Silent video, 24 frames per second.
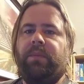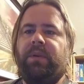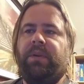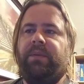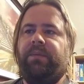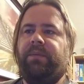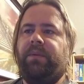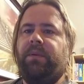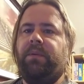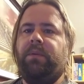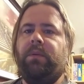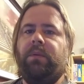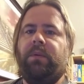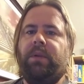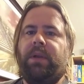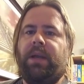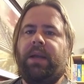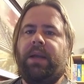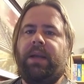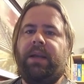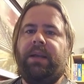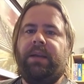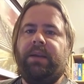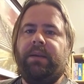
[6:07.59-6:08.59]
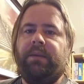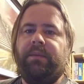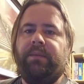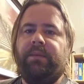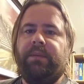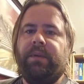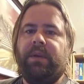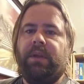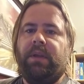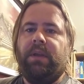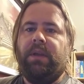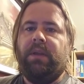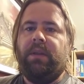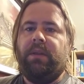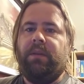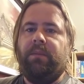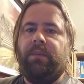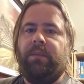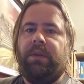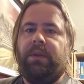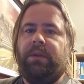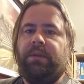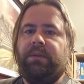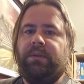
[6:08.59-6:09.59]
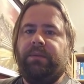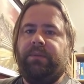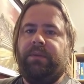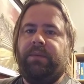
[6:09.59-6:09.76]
But if you don't have the millions